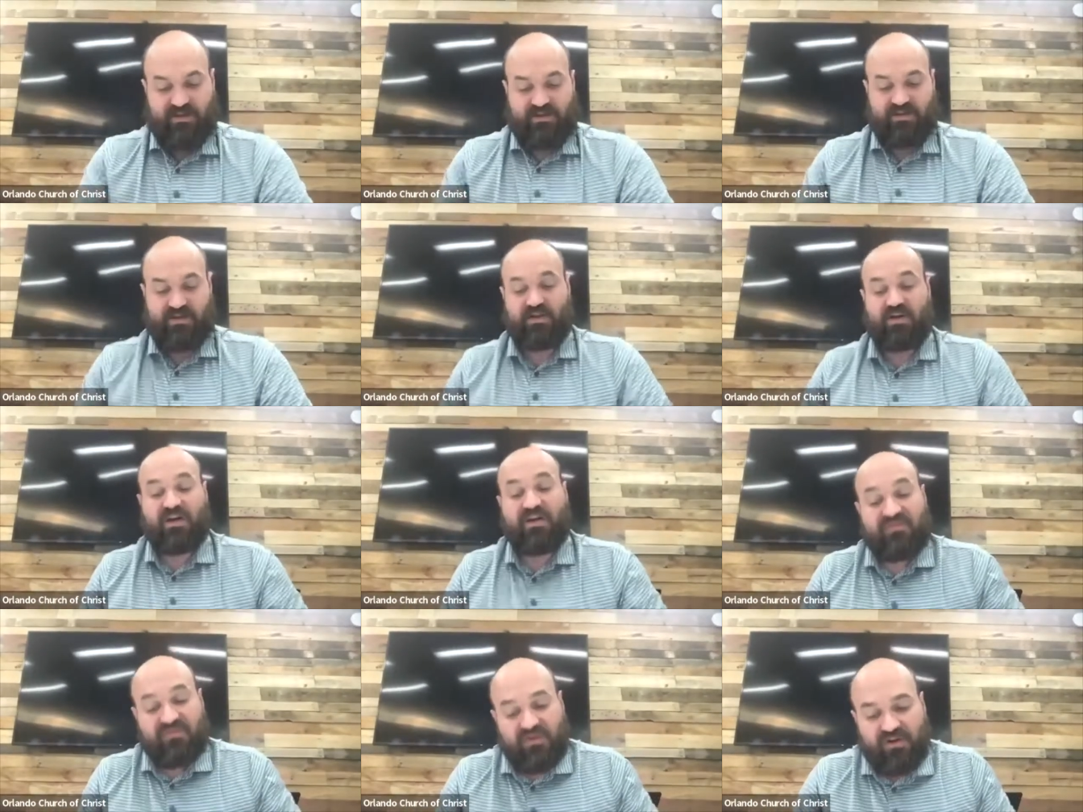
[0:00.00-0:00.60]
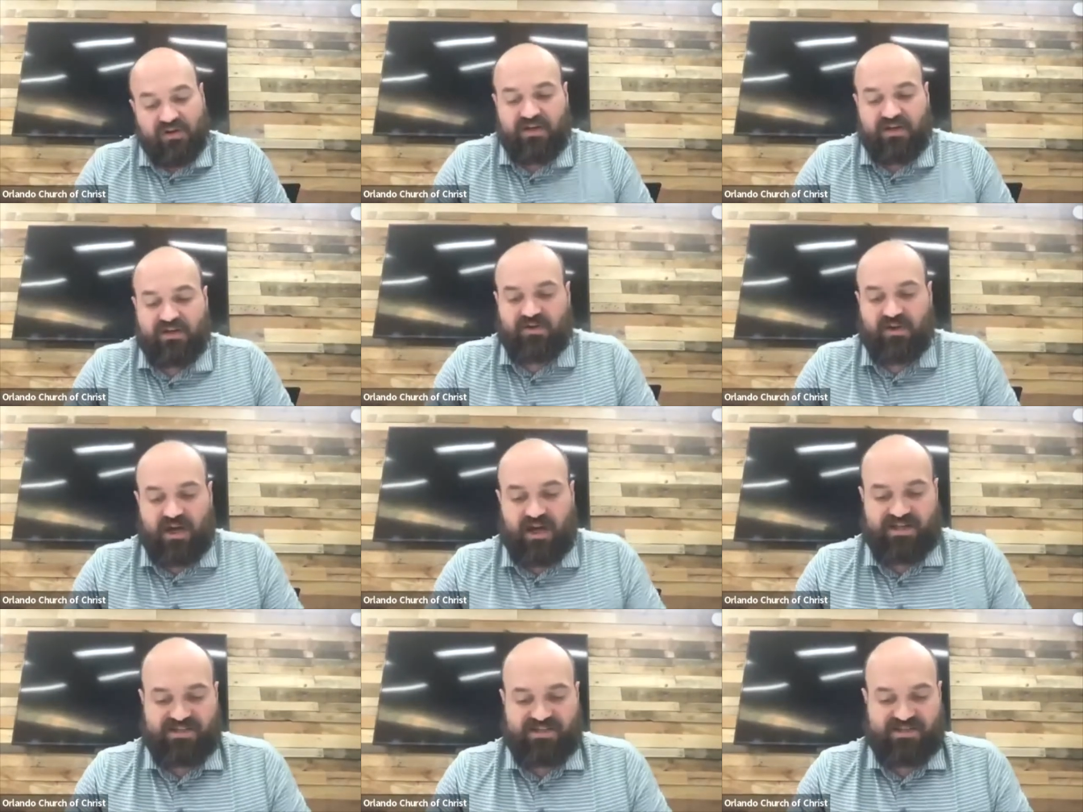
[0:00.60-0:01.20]
You know, if you're in
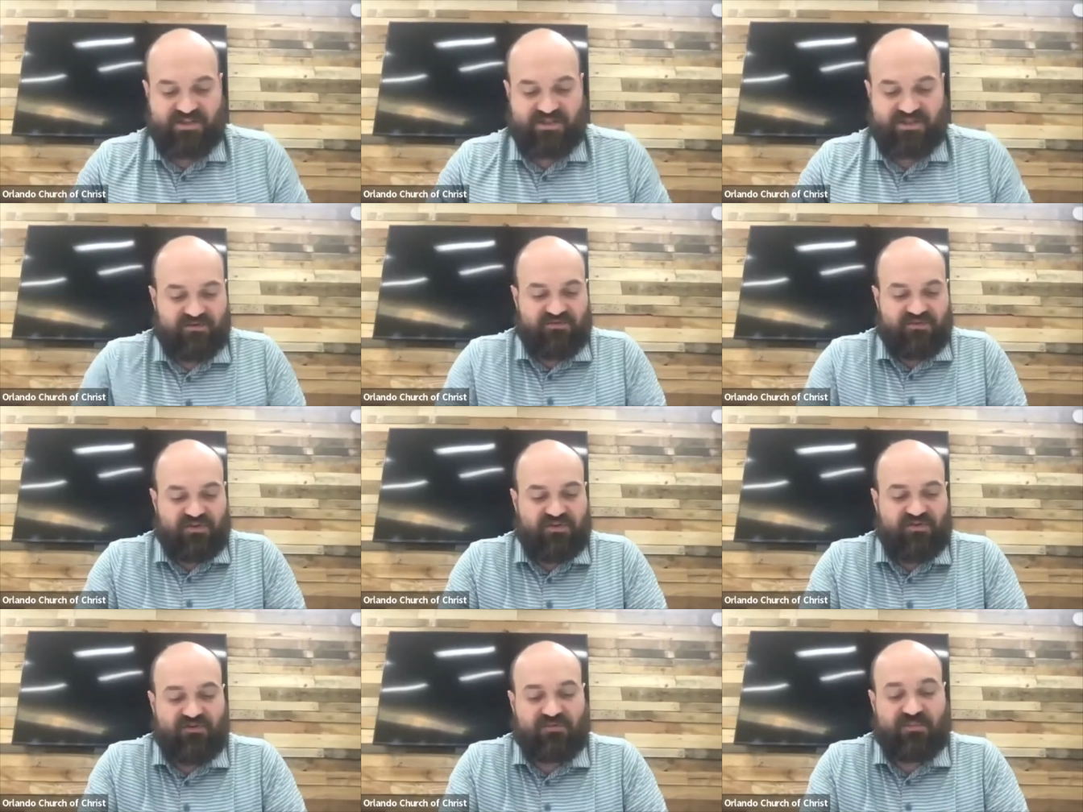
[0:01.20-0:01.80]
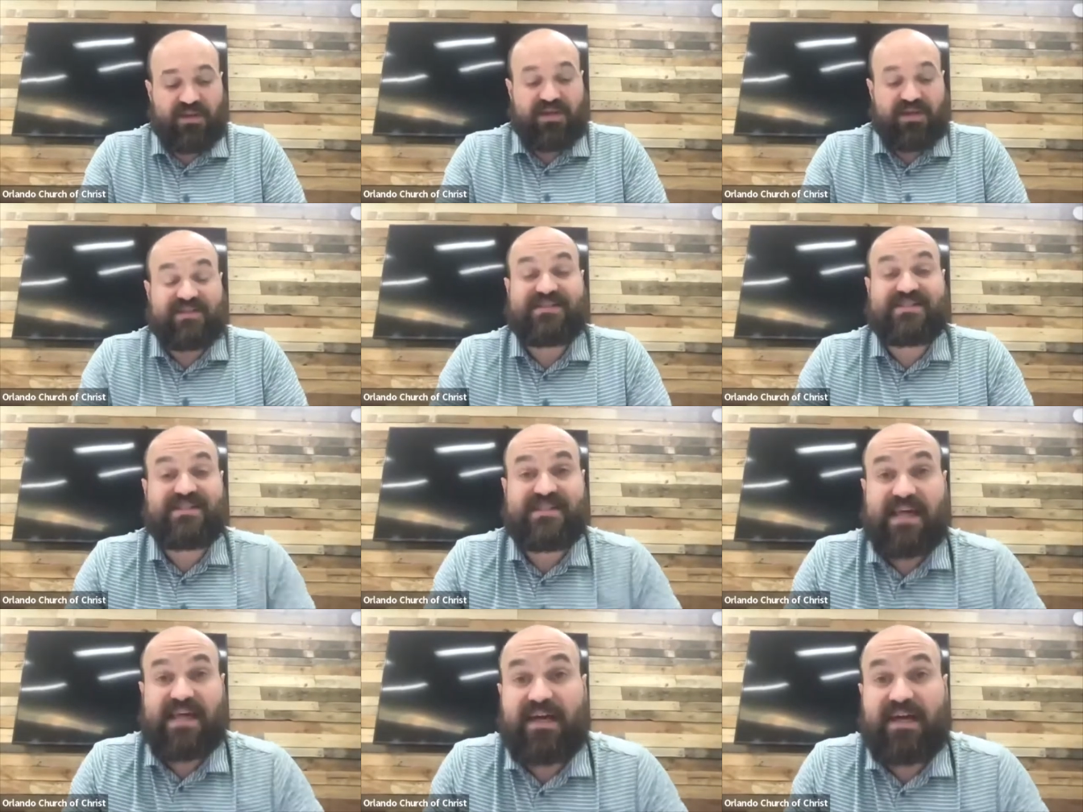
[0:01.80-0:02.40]
Christ, you've, you've been
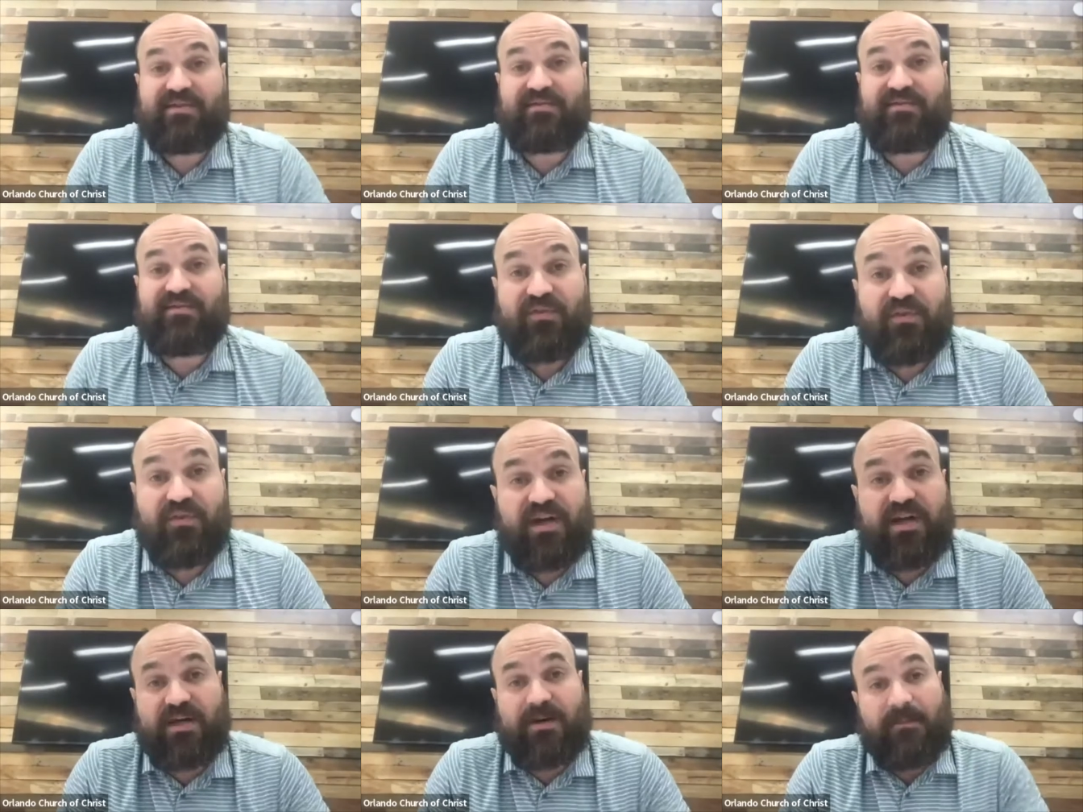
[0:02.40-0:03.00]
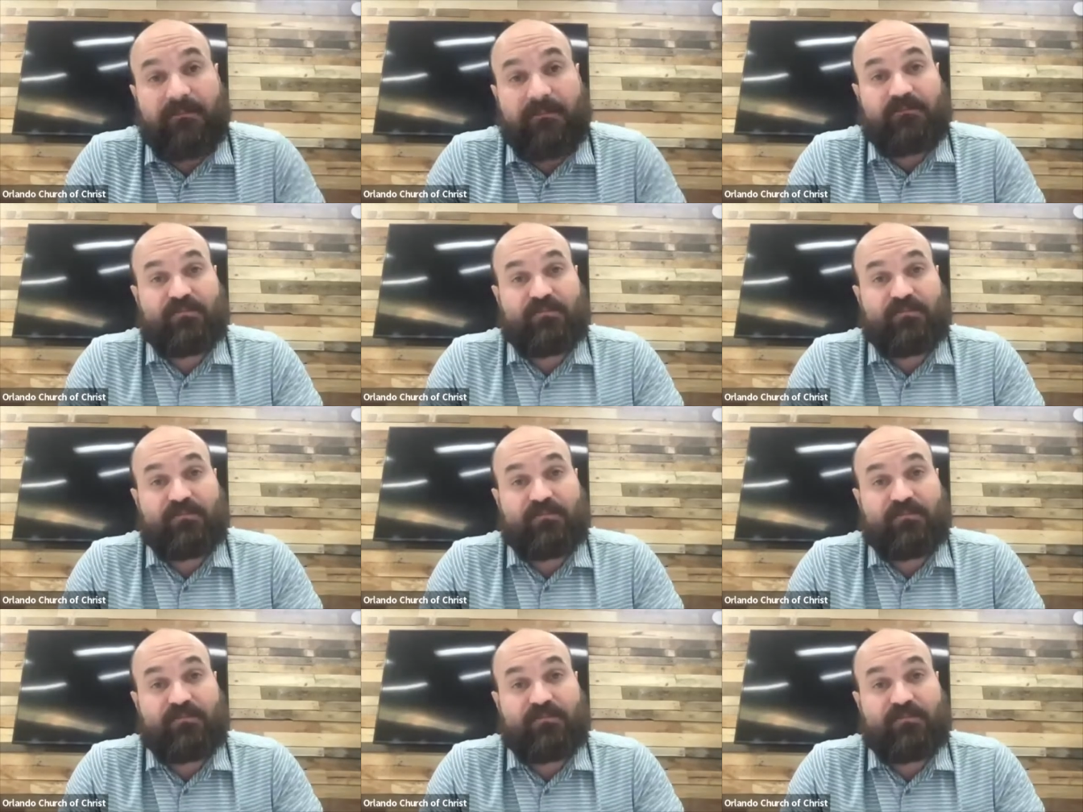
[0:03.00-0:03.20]
set free.